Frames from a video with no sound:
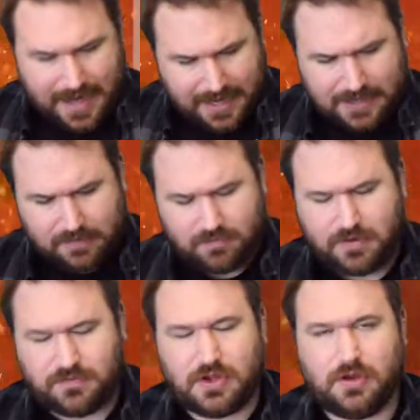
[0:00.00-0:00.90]
in the
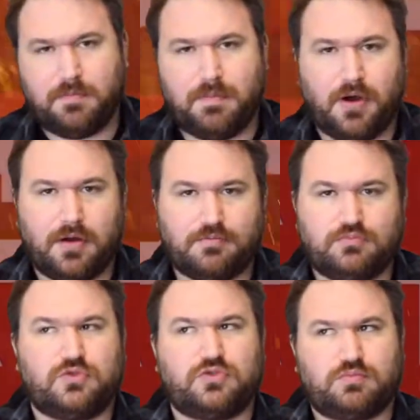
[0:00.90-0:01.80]
review, but
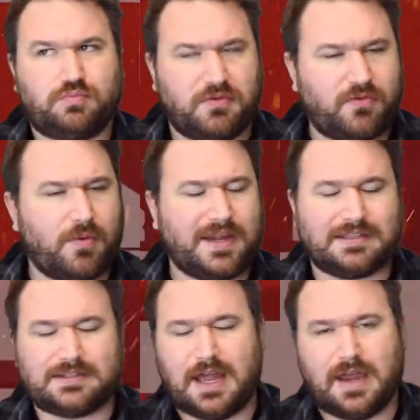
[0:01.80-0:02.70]
before we
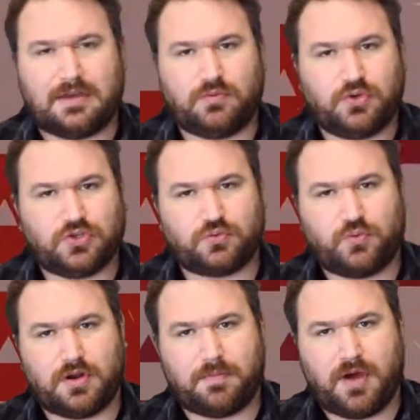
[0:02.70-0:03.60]
get started, we just want to